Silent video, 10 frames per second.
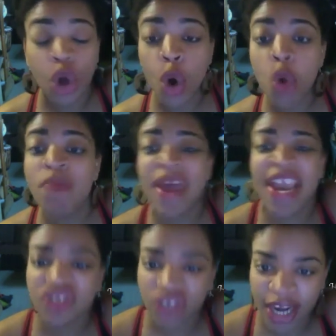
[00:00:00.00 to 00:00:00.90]
who
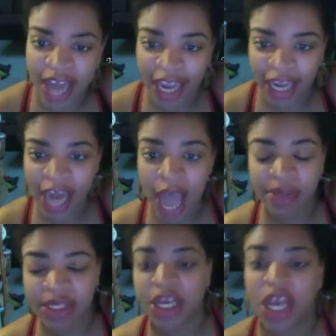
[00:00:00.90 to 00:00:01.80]
major in
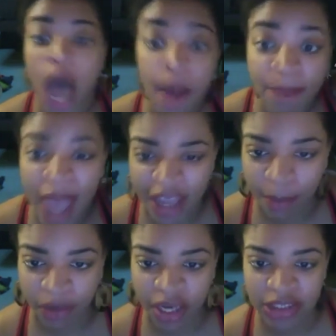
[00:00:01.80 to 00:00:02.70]
economics and come back and
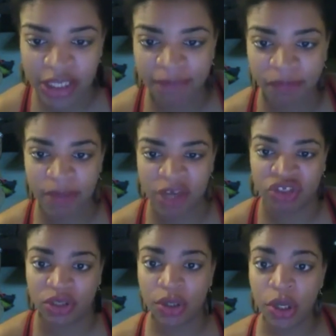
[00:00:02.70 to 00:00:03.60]
bring us the
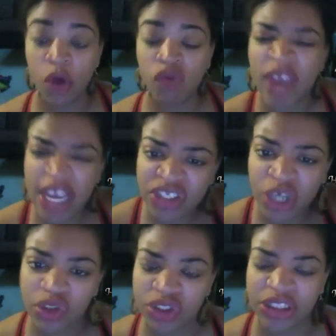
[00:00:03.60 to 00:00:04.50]
information.
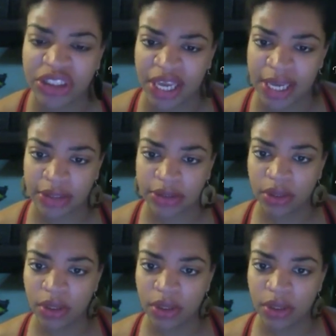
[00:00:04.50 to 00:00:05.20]
Research these things.